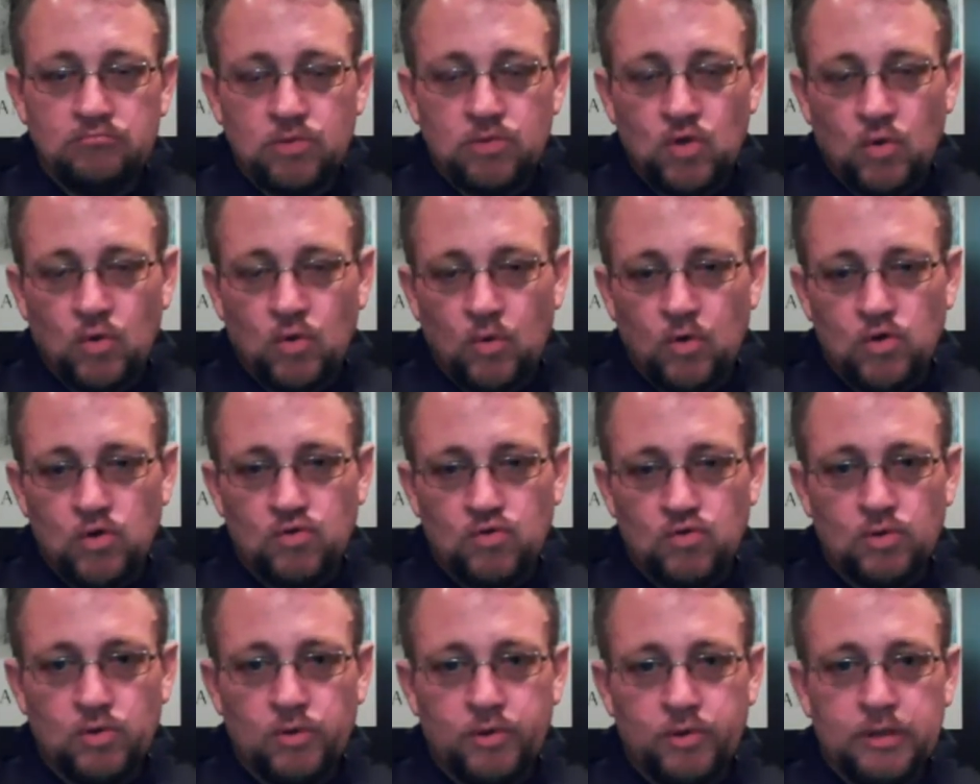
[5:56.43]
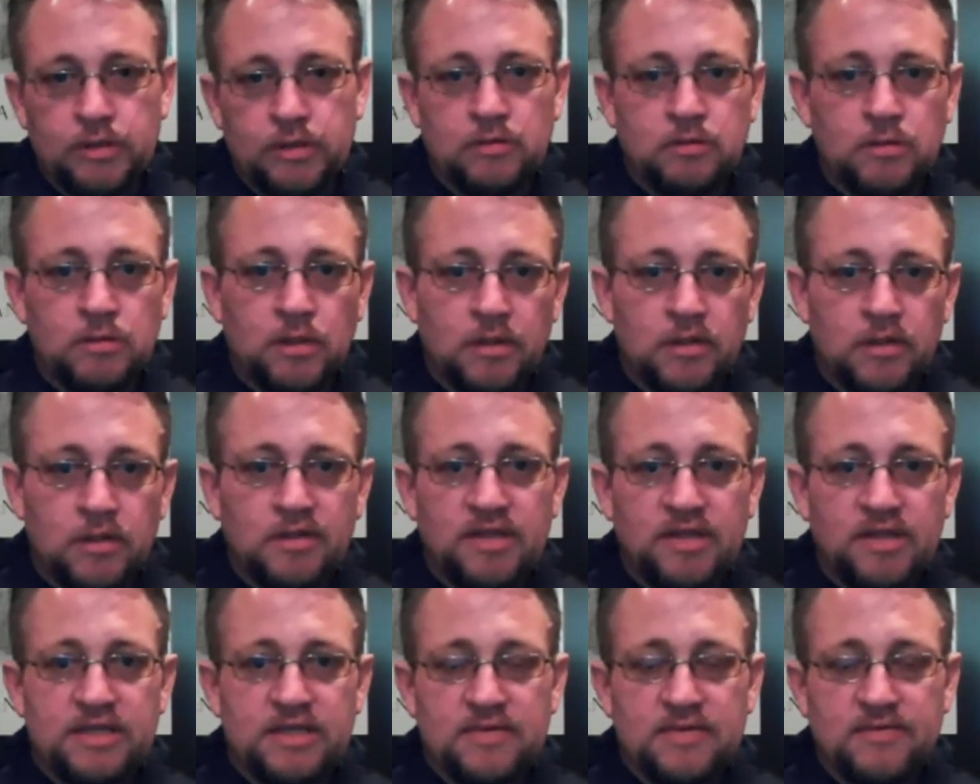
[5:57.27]
core drilling,
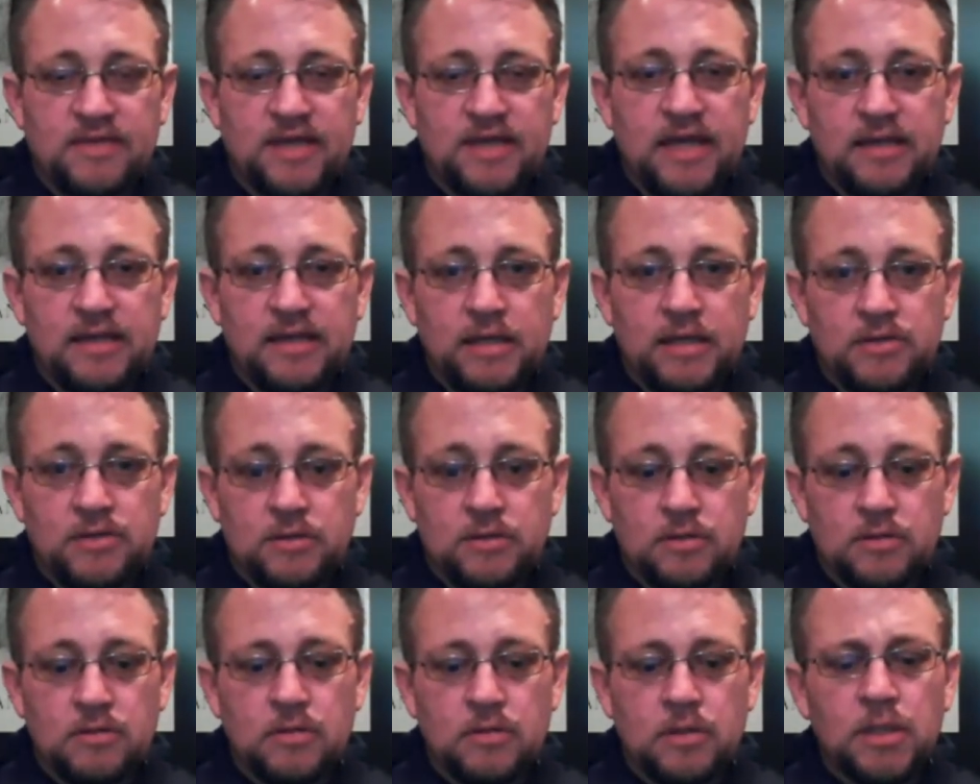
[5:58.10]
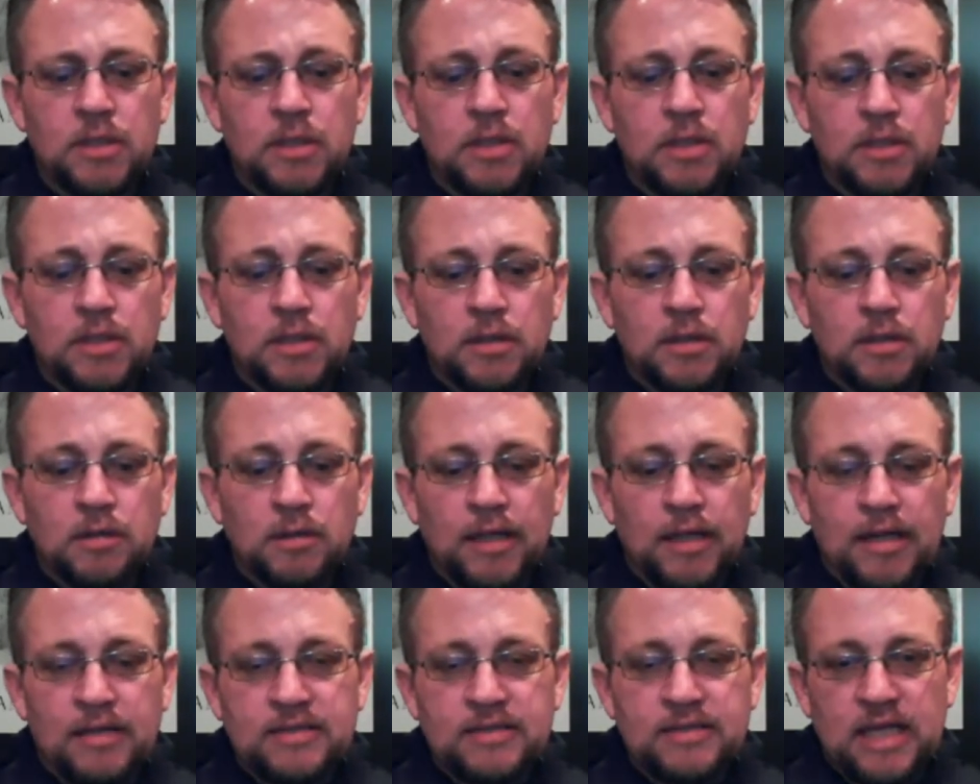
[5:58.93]
things of that nature. A
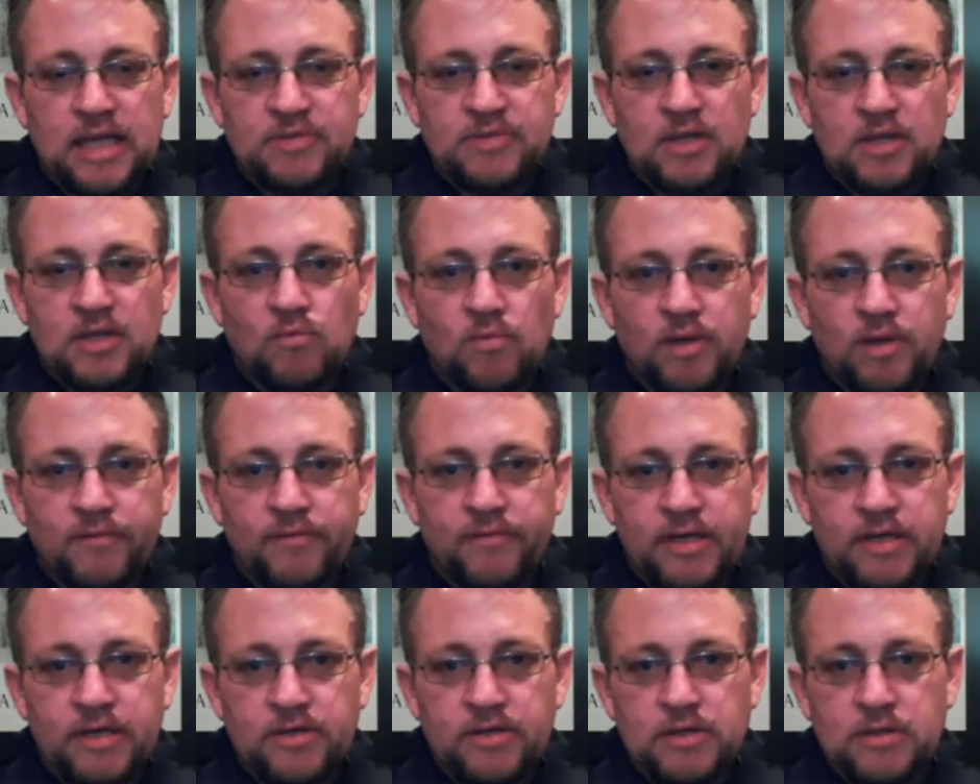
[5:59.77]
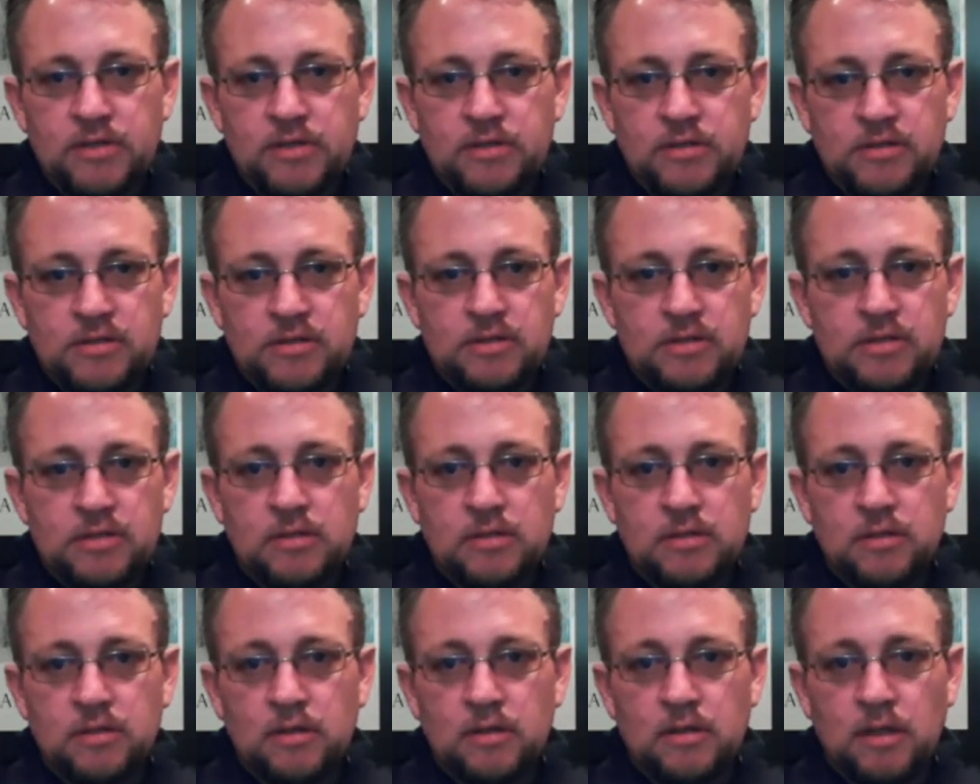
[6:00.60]
lot of times on renovations,
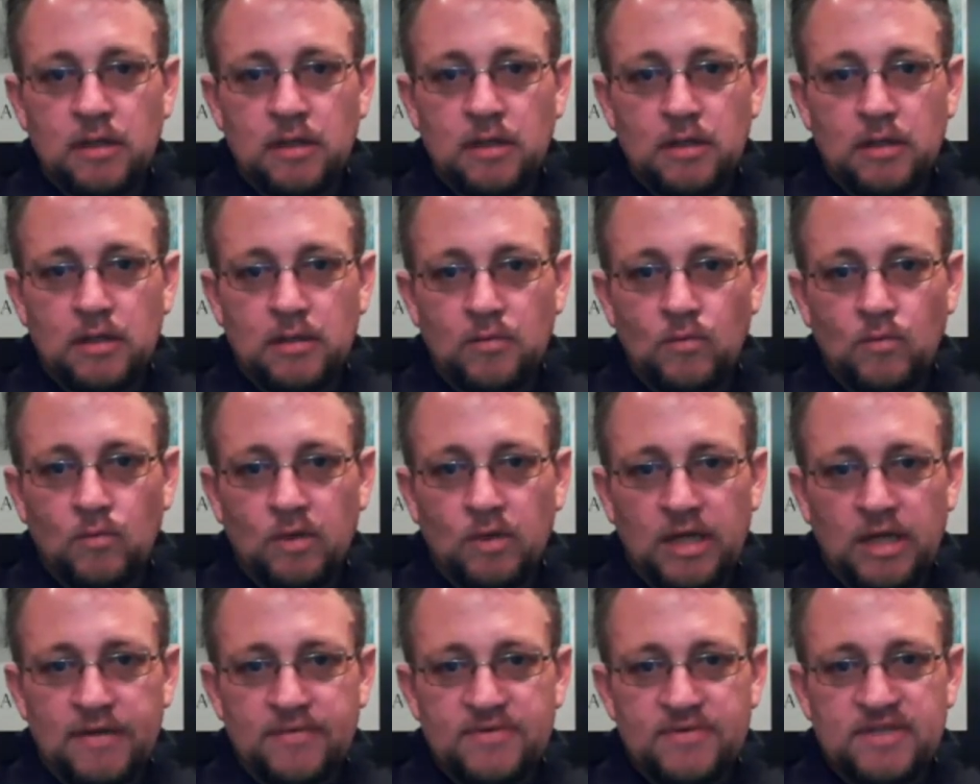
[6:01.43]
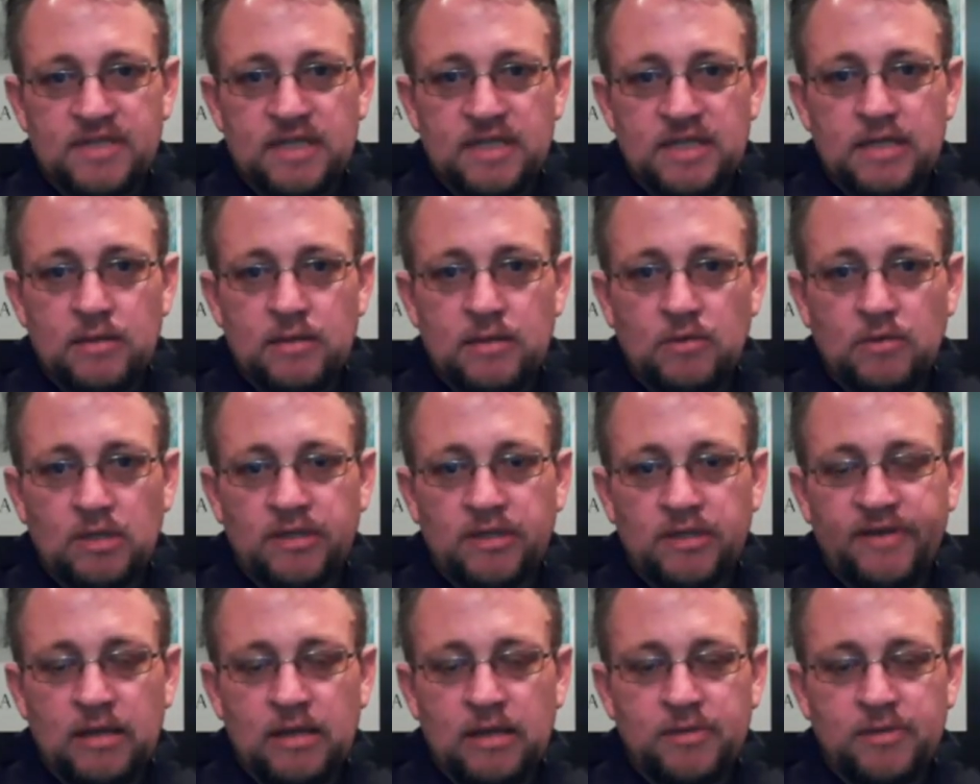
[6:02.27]
what I've seen and what
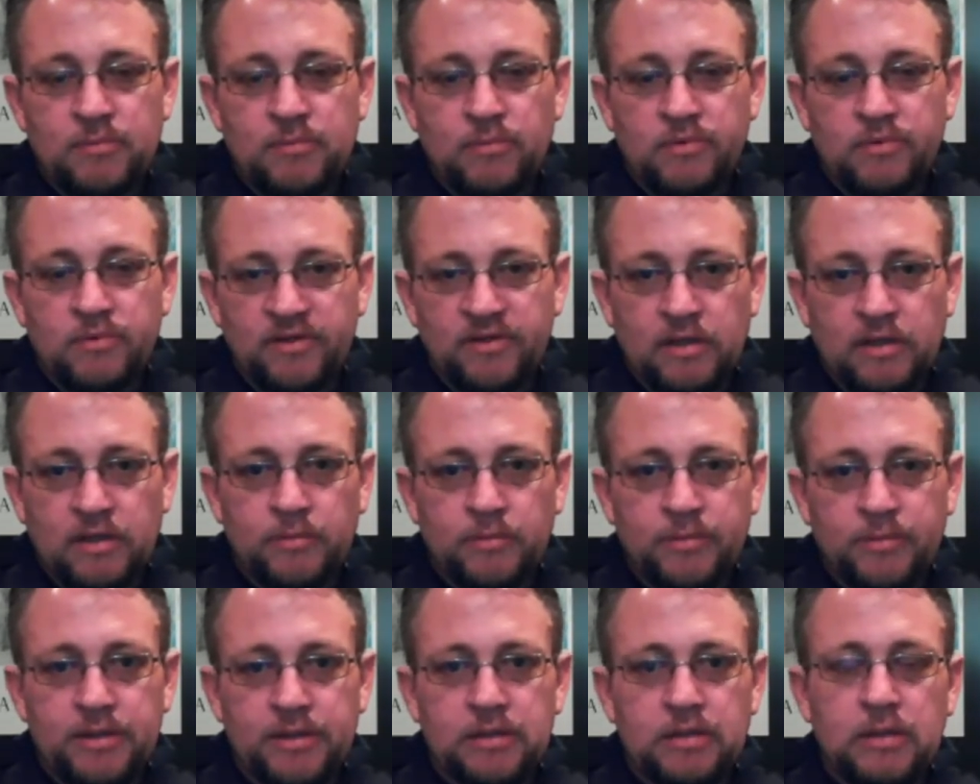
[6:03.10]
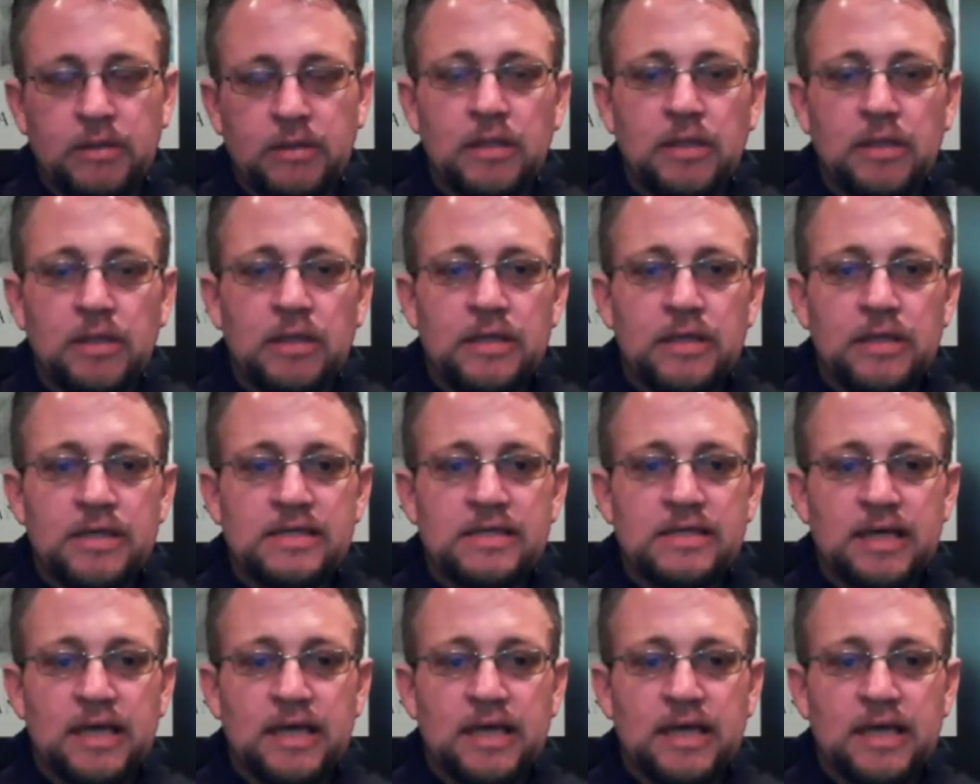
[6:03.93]
I've had people tell me is